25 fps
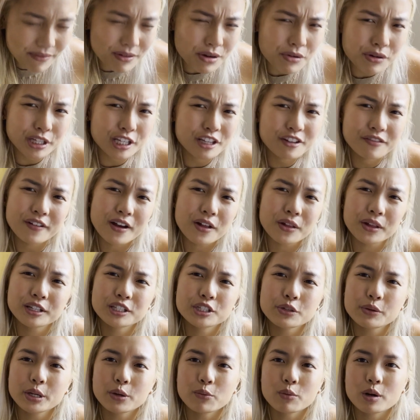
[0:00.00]
really felt like
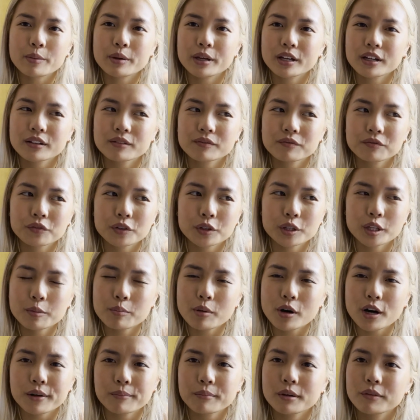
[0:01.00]
doing ribbing for the
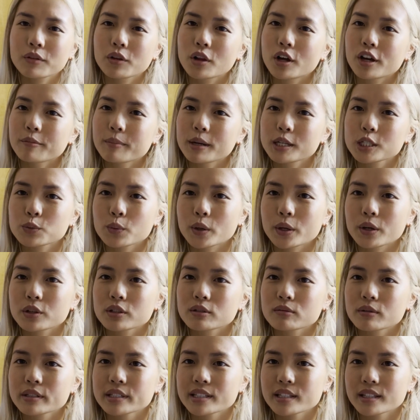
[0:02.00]
bottom of a lot of my sweaters
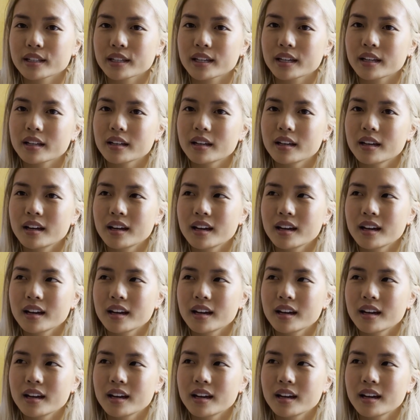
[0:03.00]
recently,